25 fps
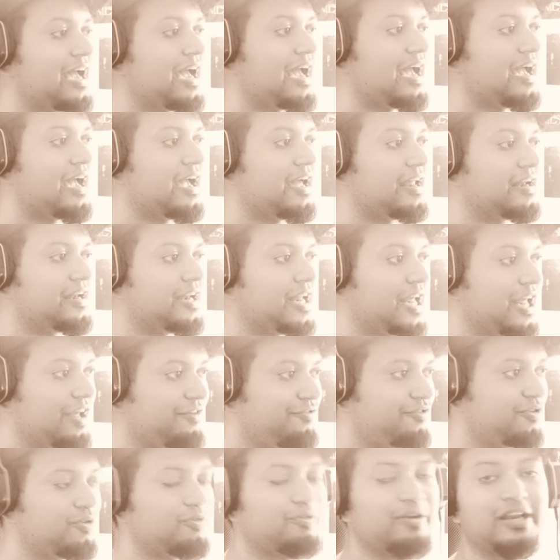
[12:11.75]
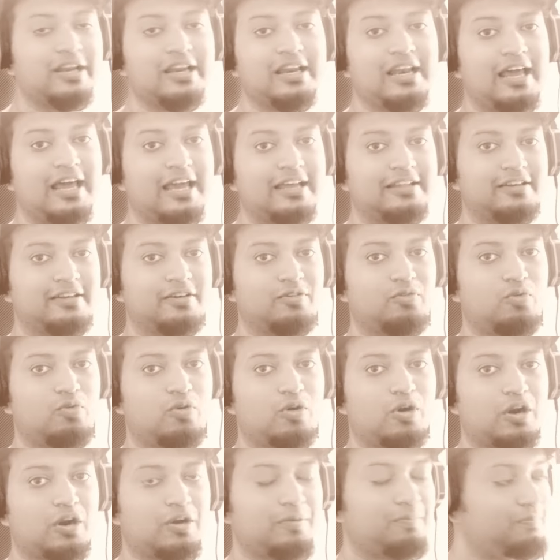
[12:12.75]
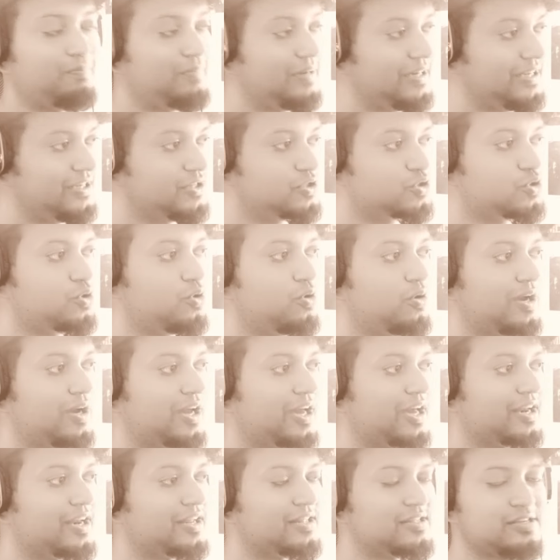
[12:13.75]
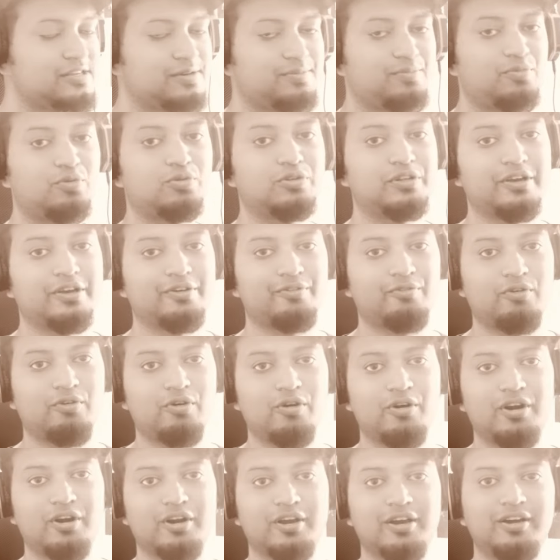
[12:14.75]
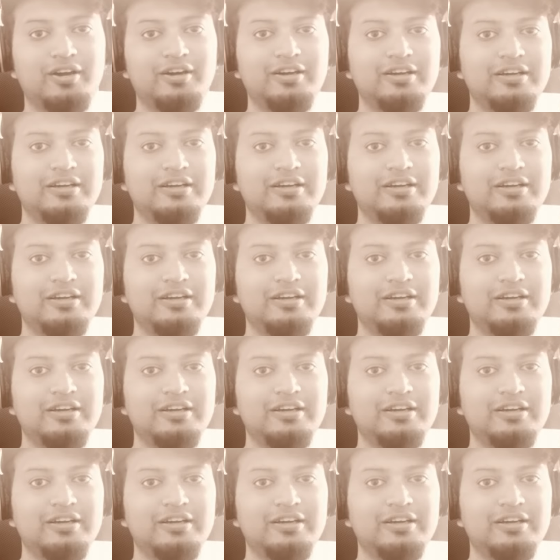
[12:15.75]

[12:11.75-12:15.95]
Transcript: and if you really like their work please go ahead and support their work